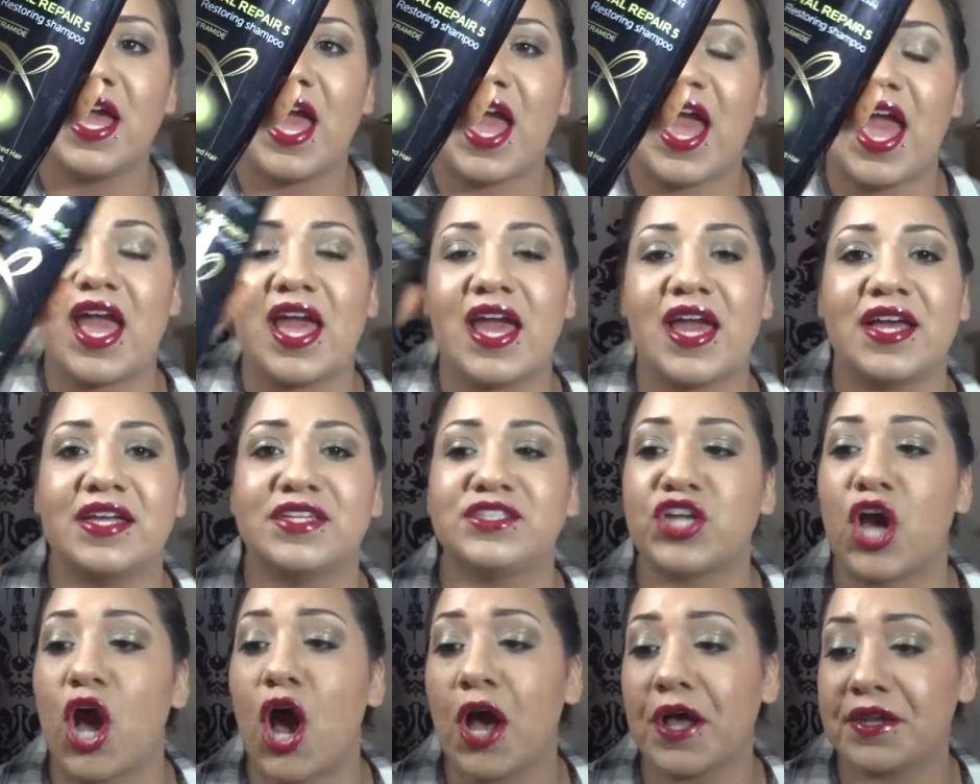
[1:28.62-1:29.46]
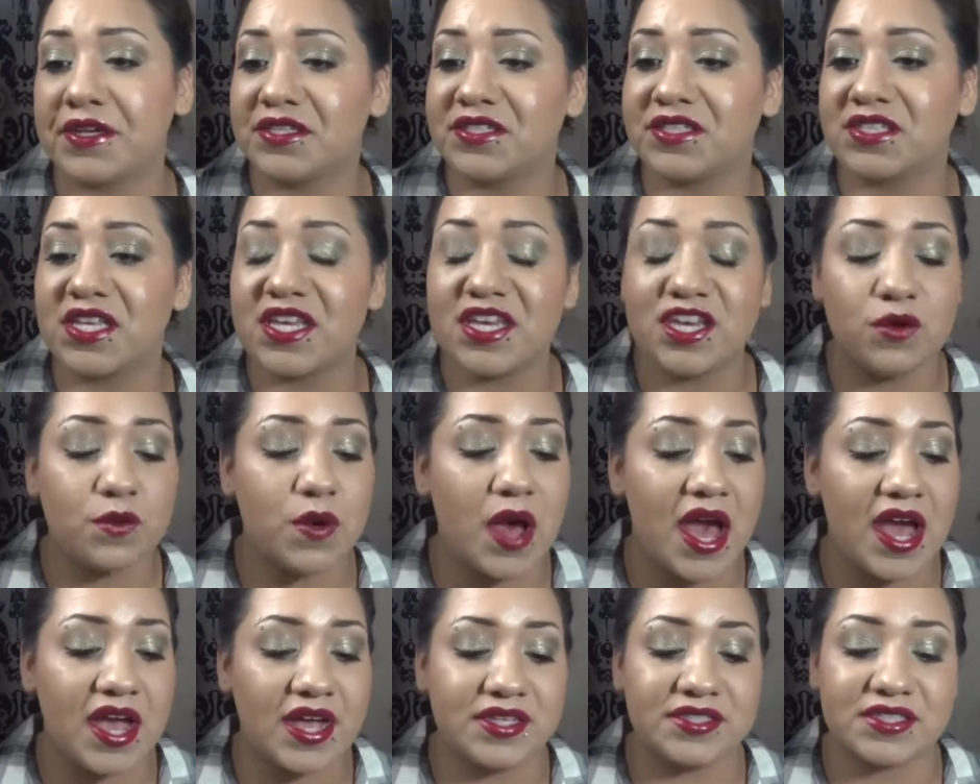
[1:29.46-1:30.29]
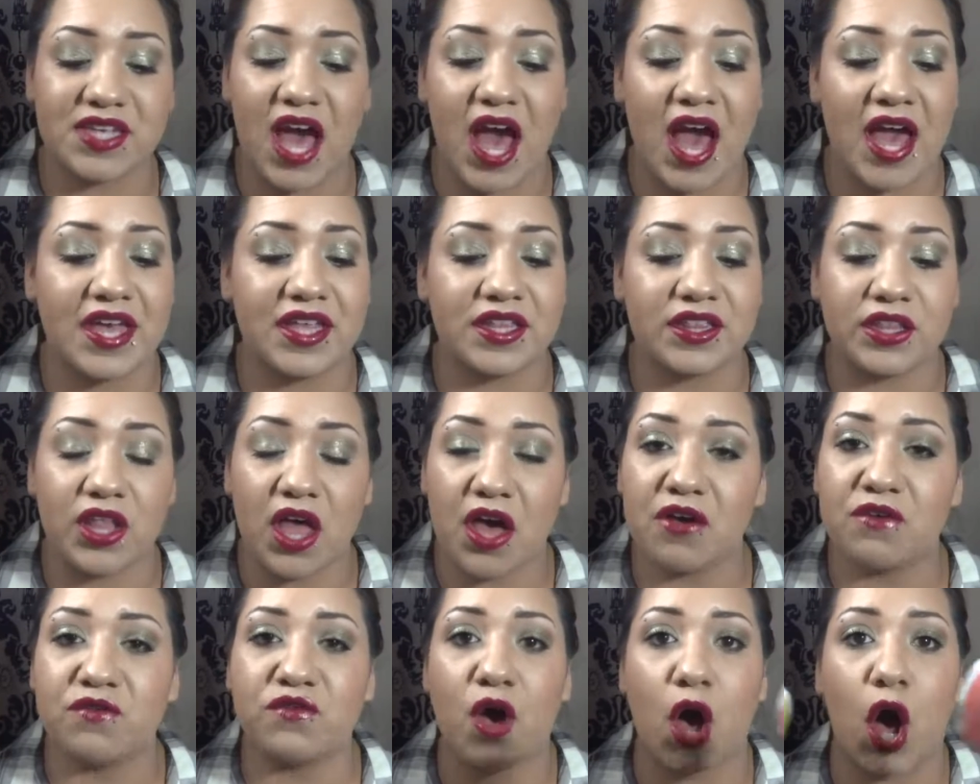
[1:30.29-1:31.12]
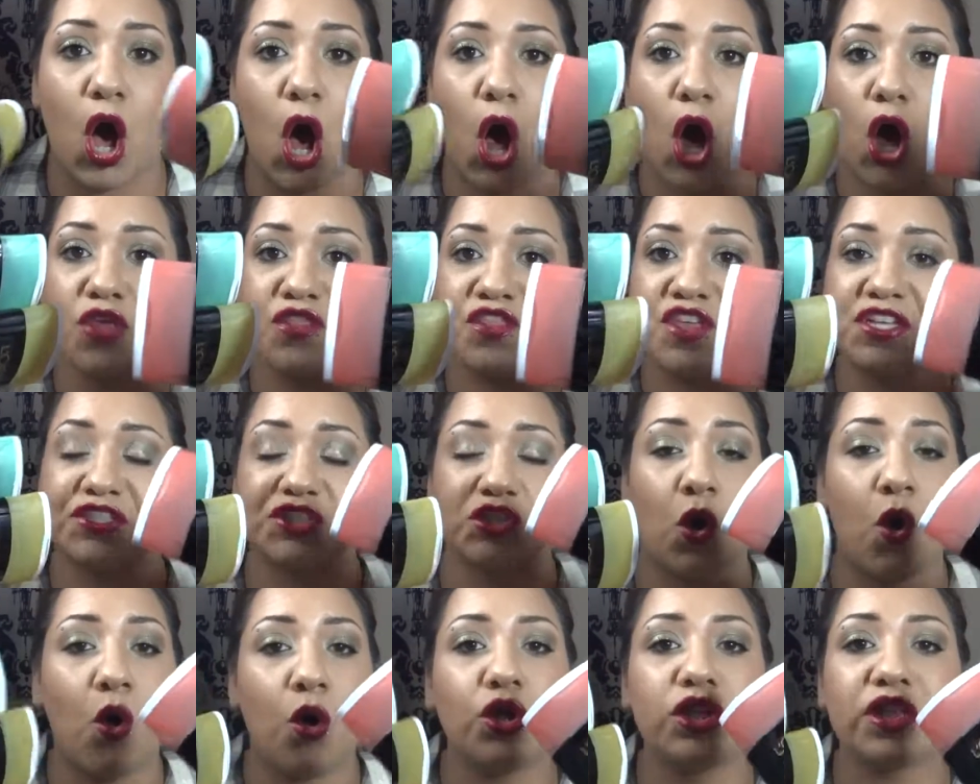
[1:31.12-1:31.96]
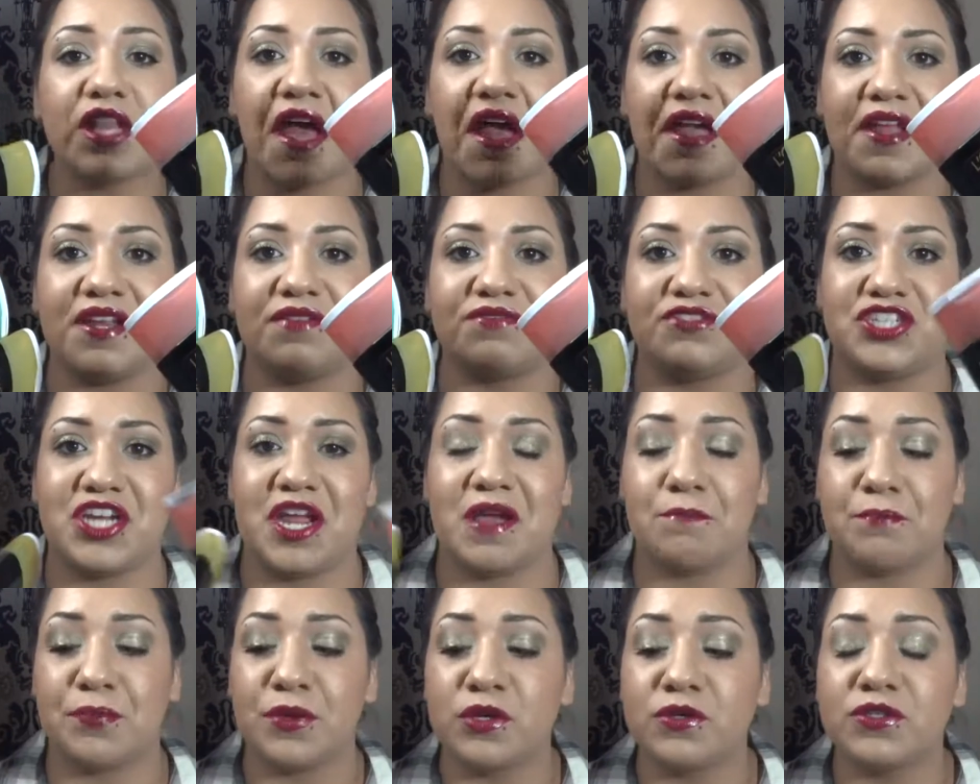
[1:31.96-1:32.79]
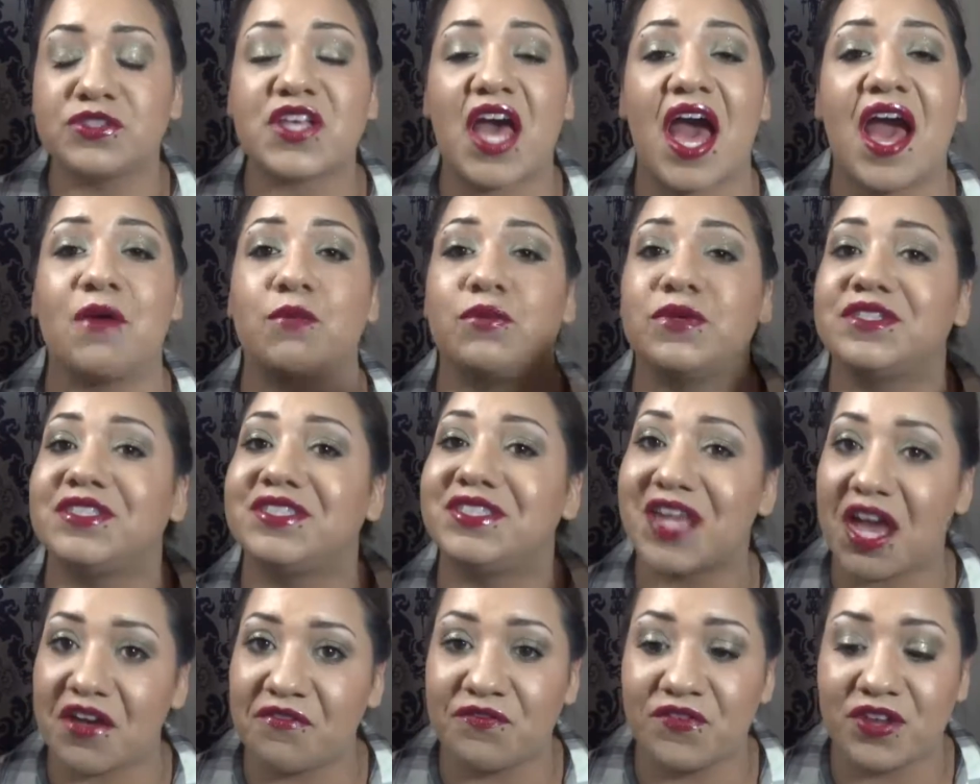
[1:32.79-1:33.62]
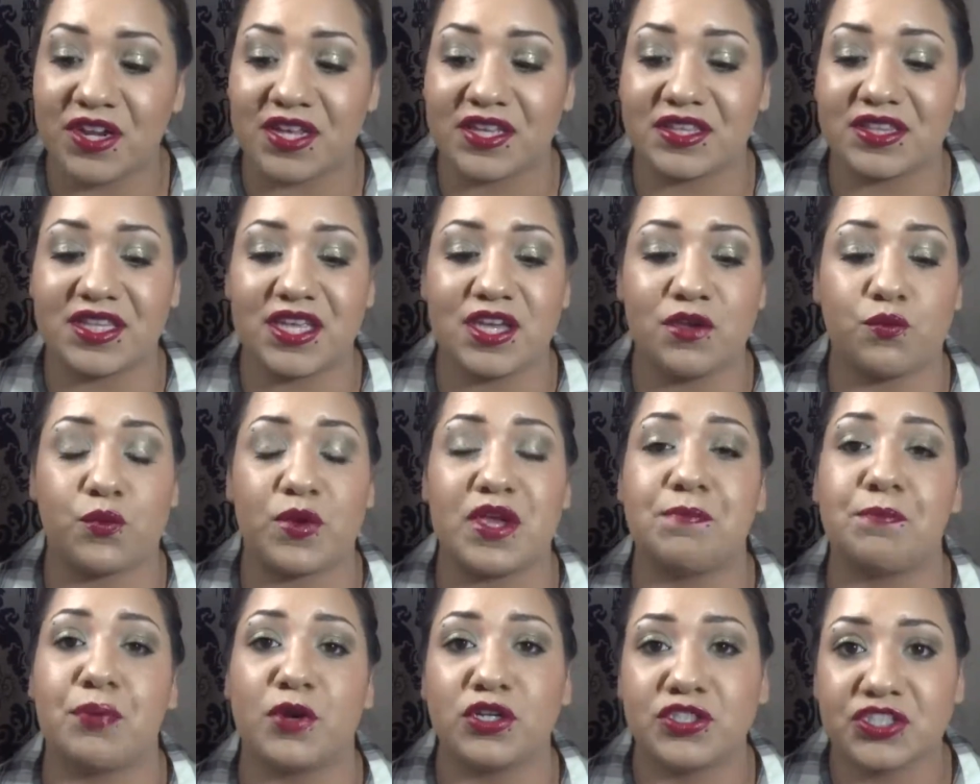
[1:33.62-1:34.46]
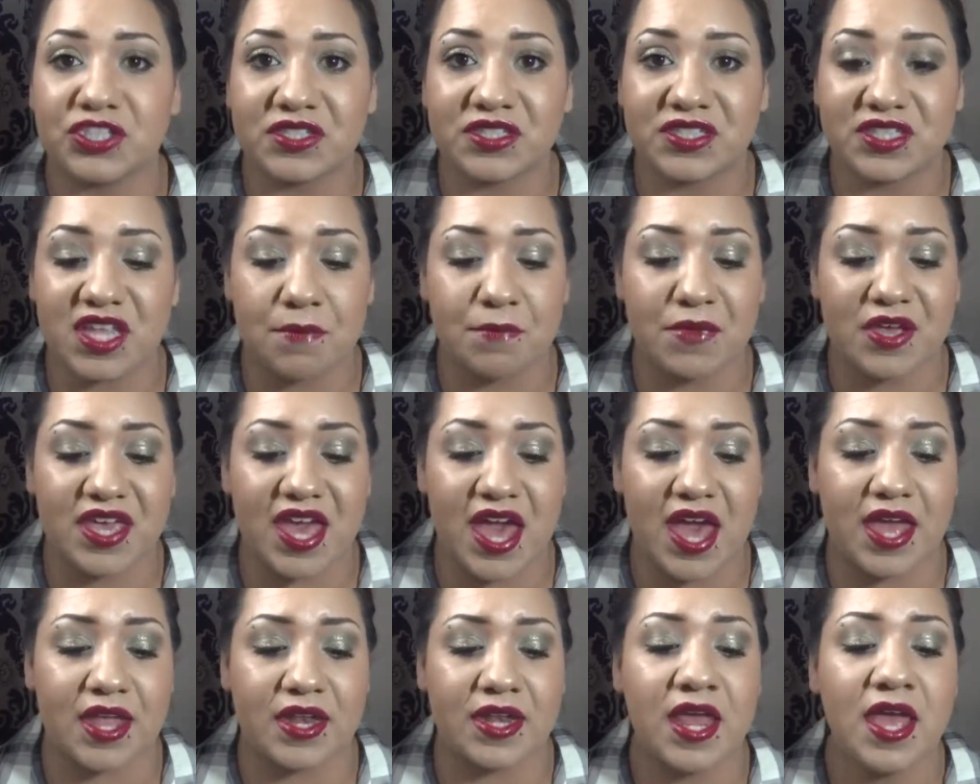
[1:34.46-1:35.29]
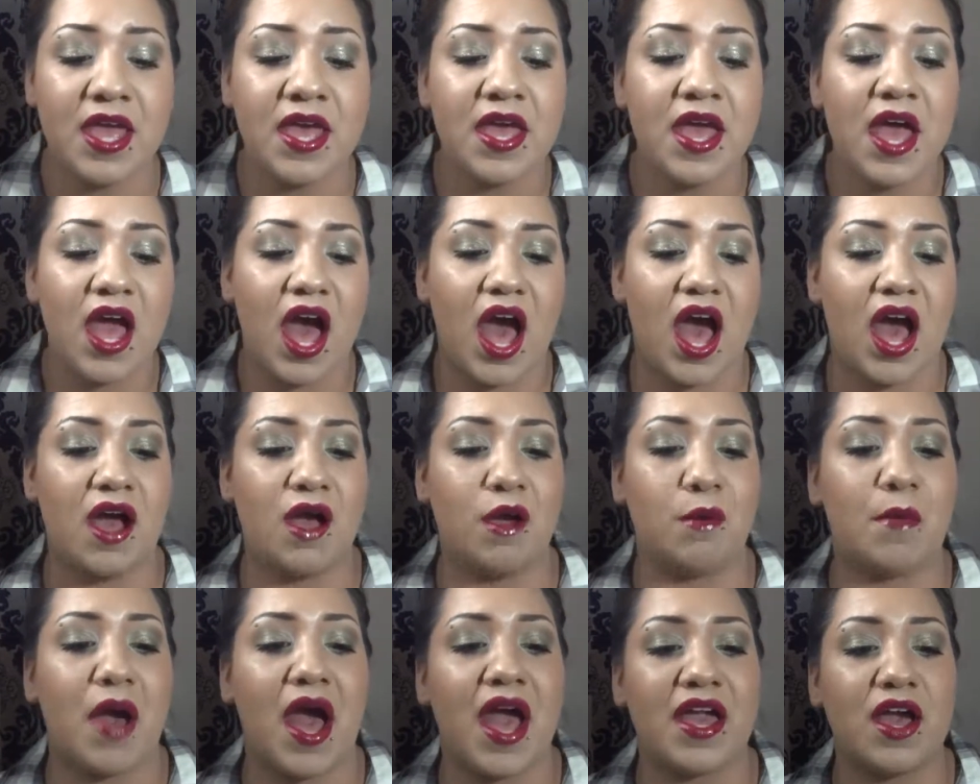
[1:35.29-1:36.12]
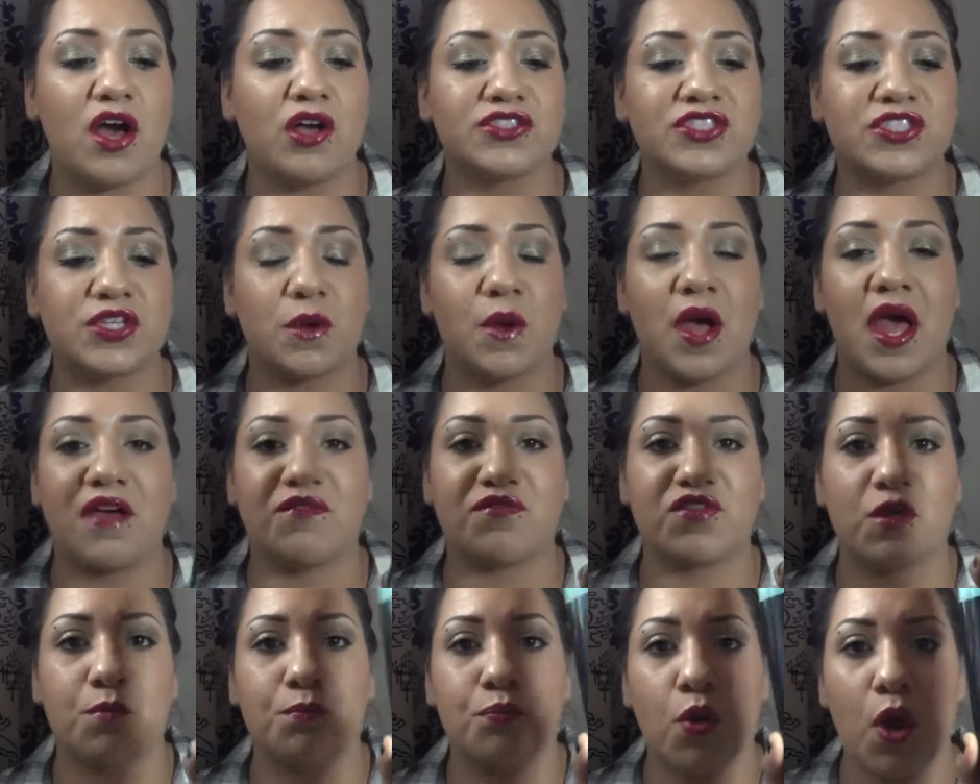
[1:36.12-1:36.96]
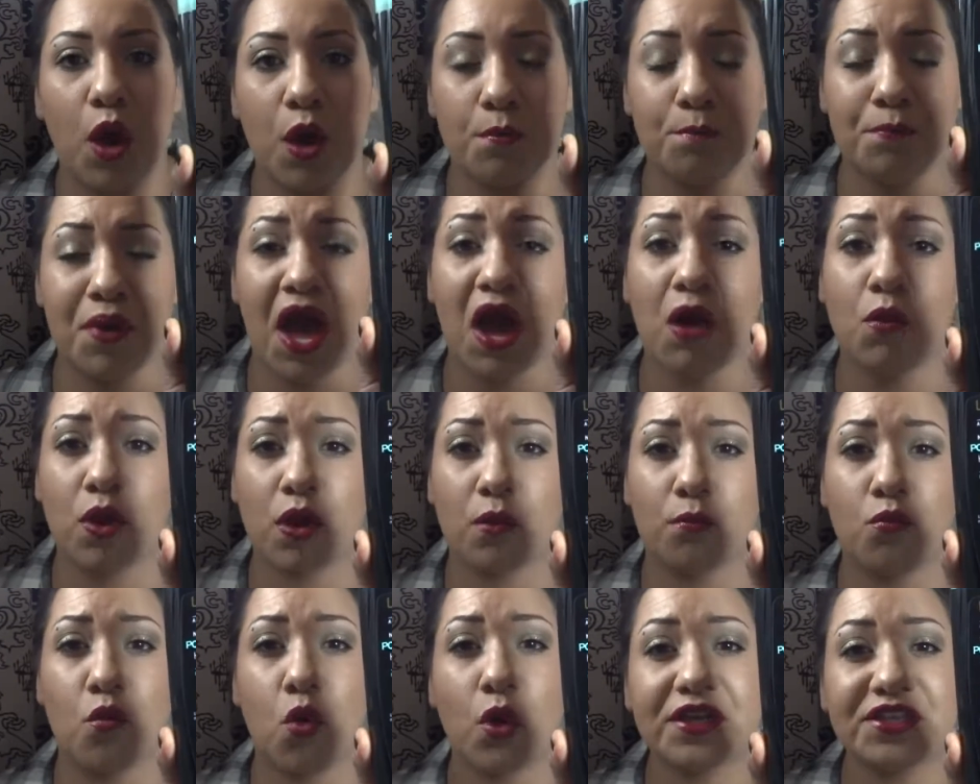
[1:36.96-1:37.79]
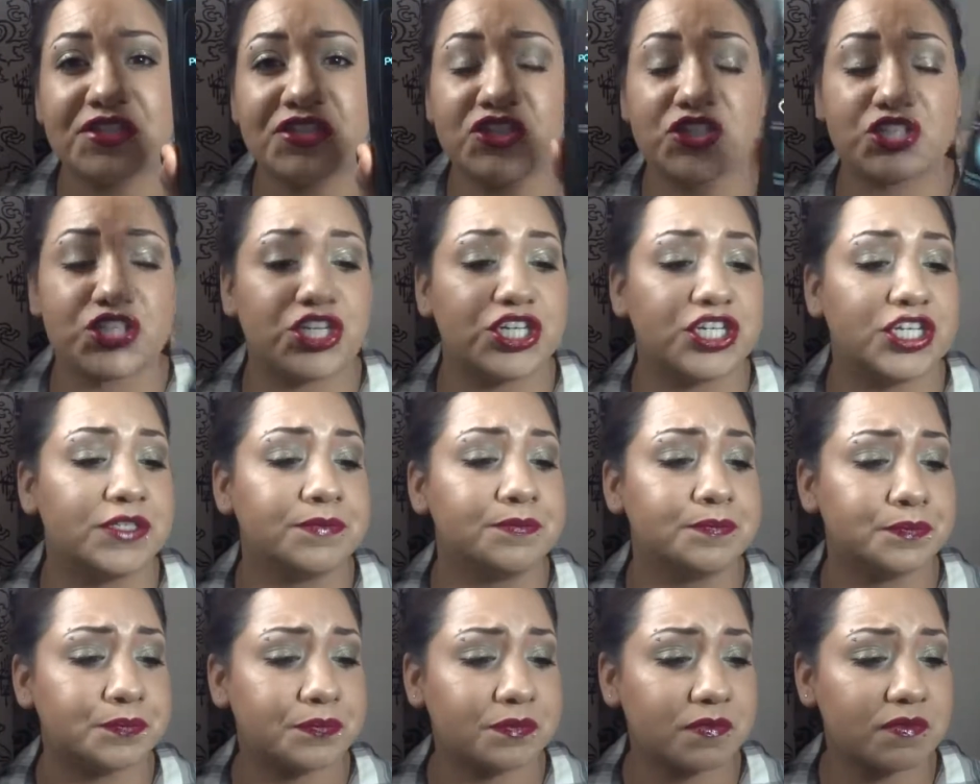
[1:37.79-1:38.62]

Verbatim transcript: And honestly, you guys, I love this whole line of shampoos. I would definitely repurchase them again. Um, I also have the Power Moisture